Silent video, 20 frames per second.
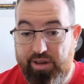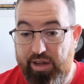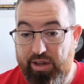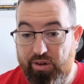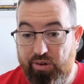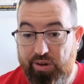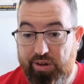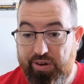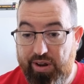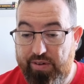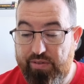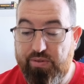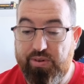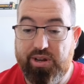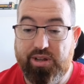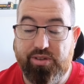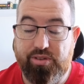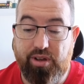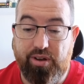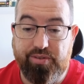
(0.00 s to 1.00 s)
go out everywhere
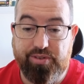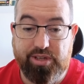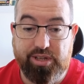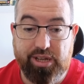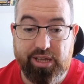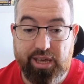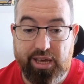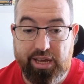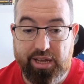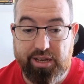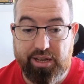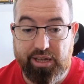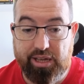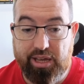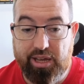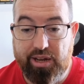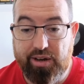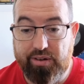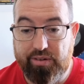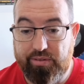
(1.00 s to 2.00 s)
is obviously the key thing
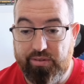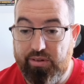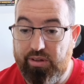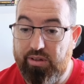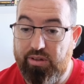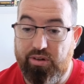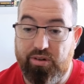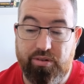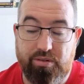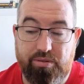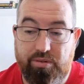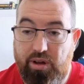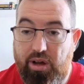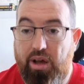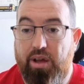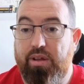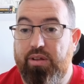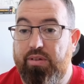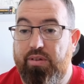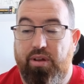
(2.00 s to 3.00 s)
here. You know,
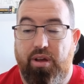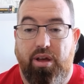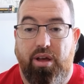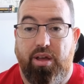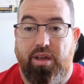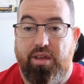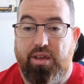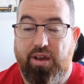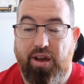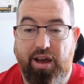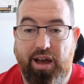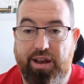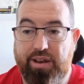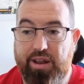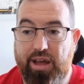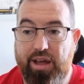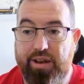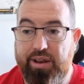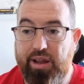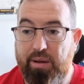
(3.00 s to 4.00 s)
you had to
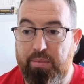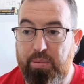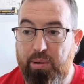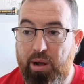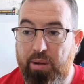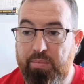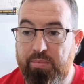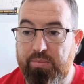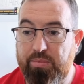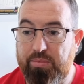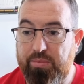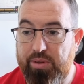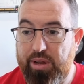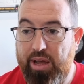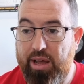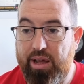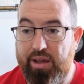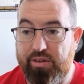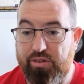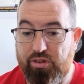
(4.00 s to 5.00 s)
have that problem
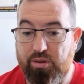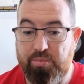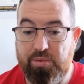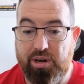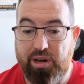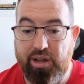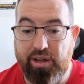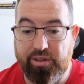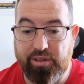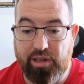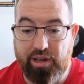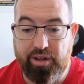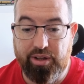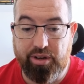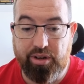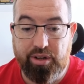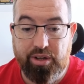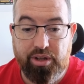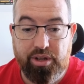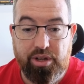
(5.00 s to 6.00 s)
somewhere along the line.
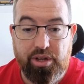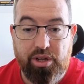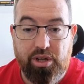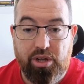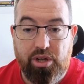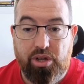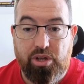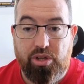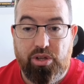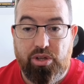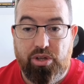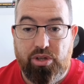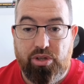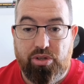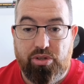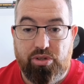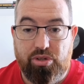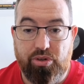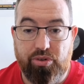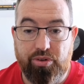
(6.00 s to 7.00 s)

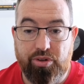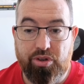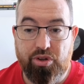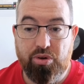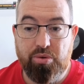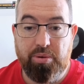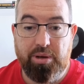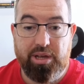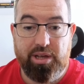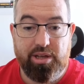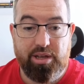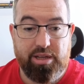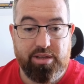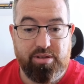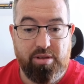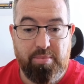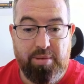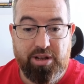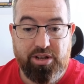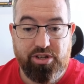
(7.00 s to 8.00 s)
So the new way, as
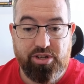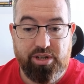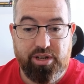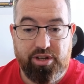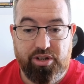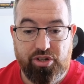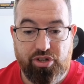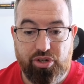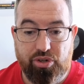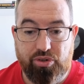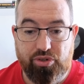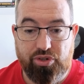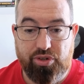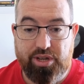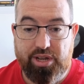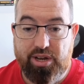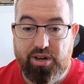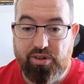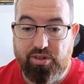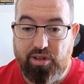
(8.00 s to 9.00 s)
I mentioned and I showed you
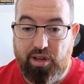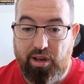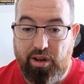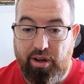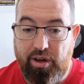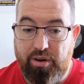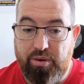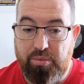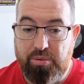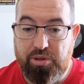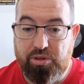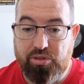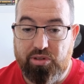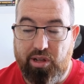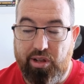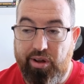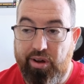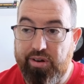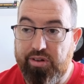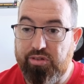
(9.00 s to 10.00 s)
here, is Claude. We use
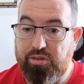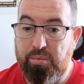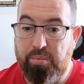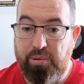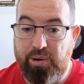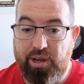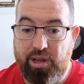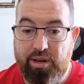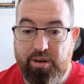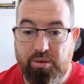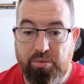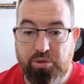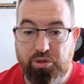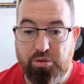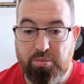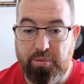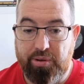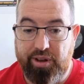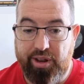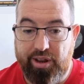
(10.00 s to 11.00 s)
Claude as the brain, we use
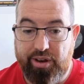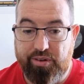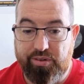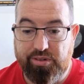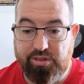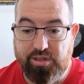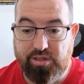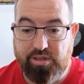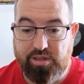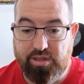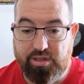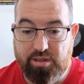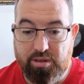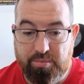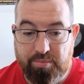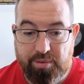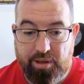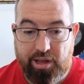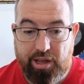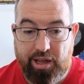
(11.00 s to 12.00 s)
Blotato as the
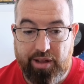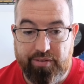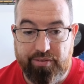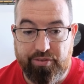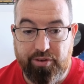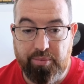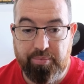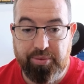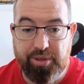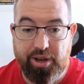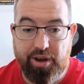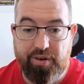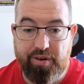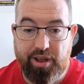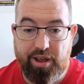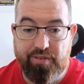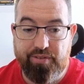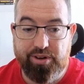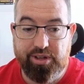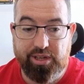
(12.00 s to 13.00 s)
system, and from there
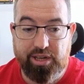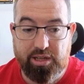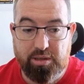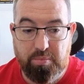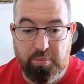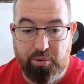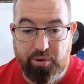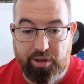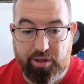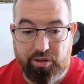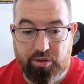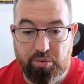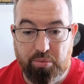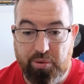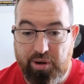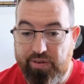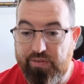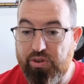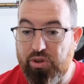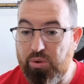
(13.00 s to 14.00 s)
everything gets put out to
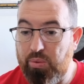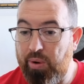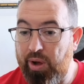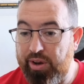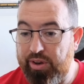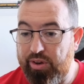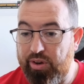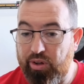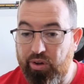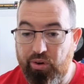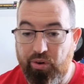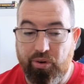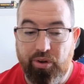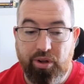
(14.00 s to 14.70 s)
wherever you want it to go.